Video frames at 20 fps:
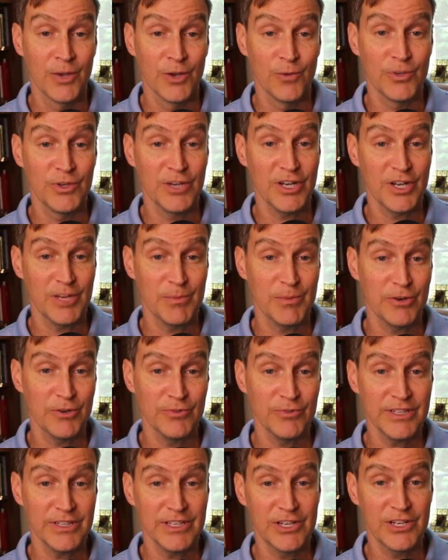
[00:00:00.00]
We talk about
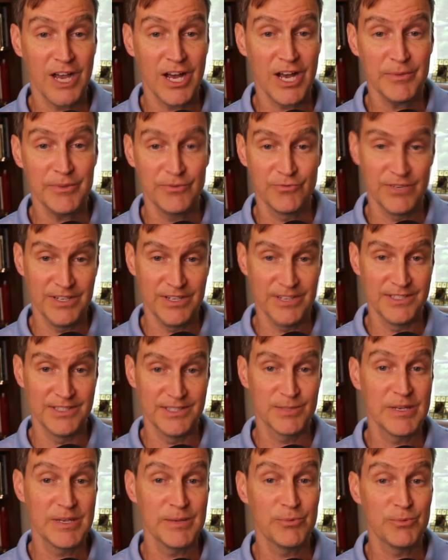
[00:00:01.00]
really common reasons
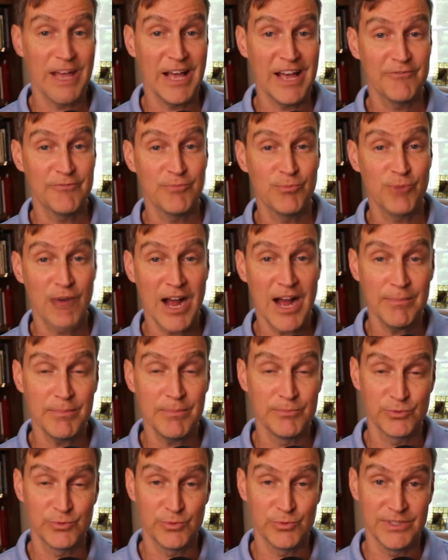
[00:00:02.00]
people have
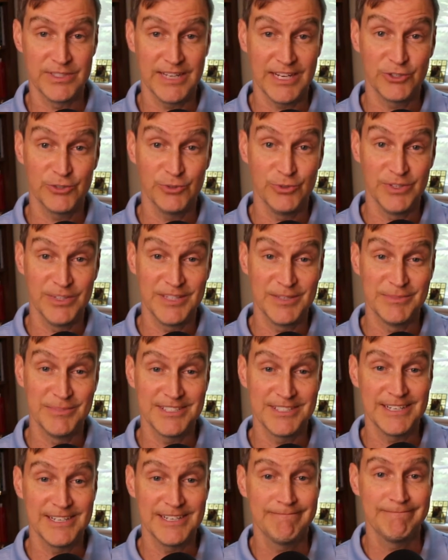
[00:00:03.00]
problems with sexual intimacy.